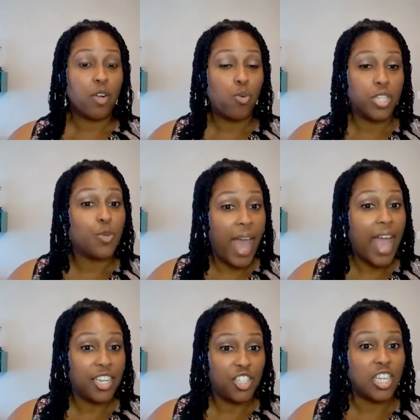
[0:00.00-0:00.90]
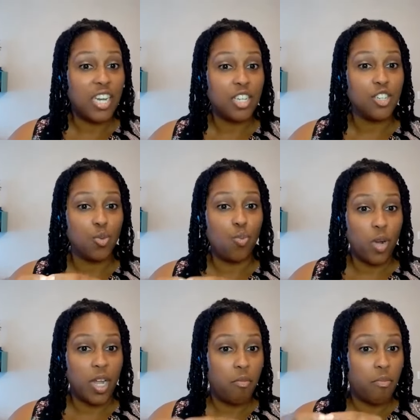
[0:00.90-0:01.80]
to package it into
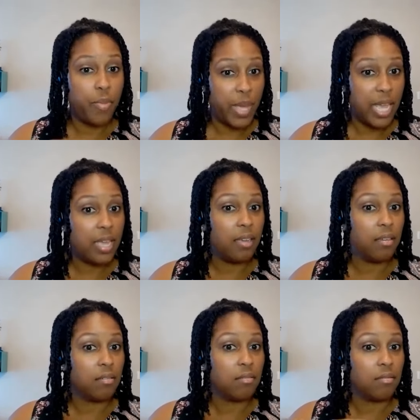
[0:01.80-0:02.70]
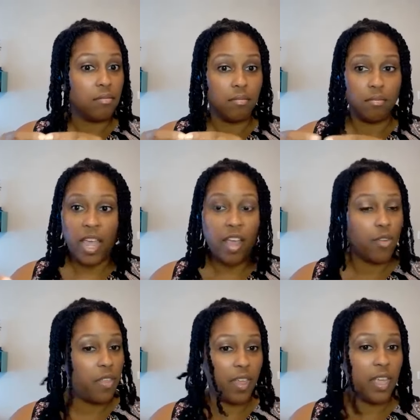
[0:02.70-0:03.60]
one big
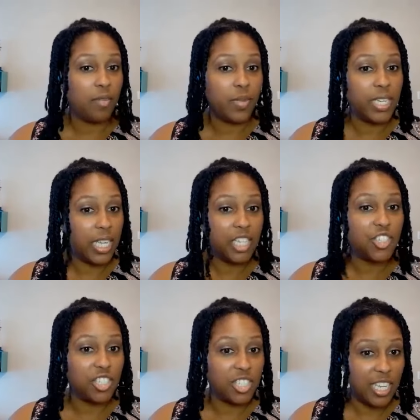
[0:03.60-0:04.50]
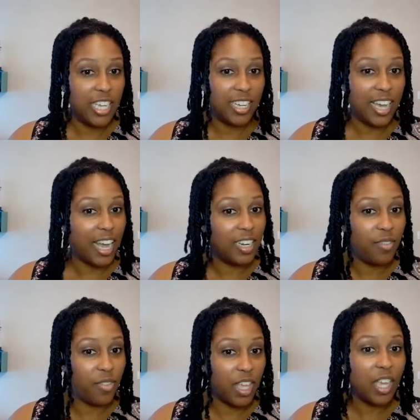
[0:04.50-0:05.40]
everything but the kitchen sink kind
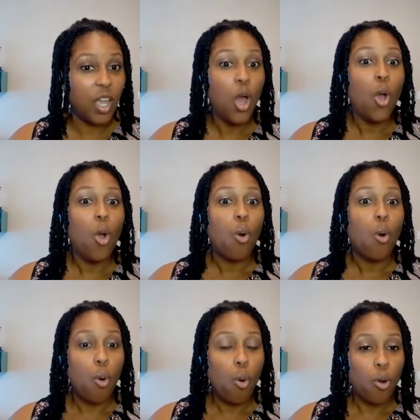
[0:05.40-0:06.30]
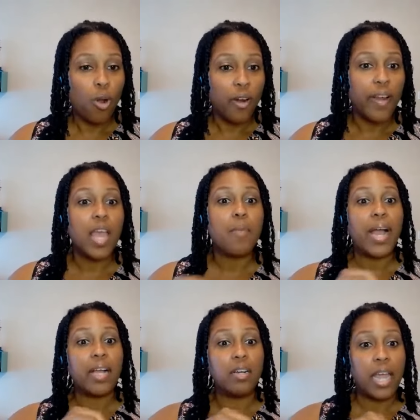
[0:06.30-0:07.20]
of thing? Mm-hmm. Or am
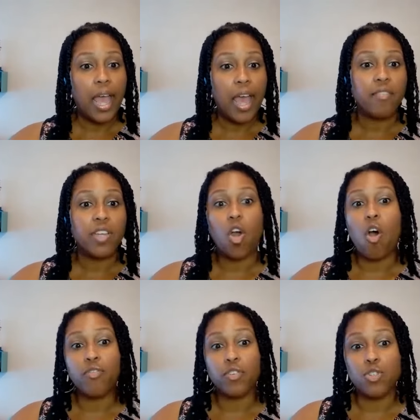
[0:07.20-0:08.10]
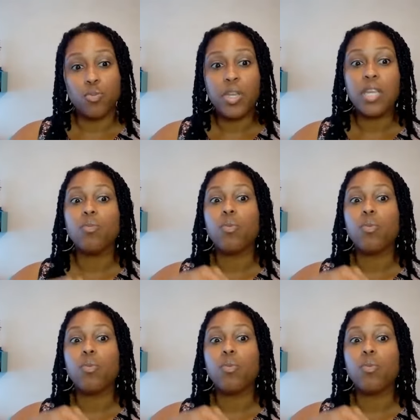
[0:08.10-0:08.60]
I going to have an offer suite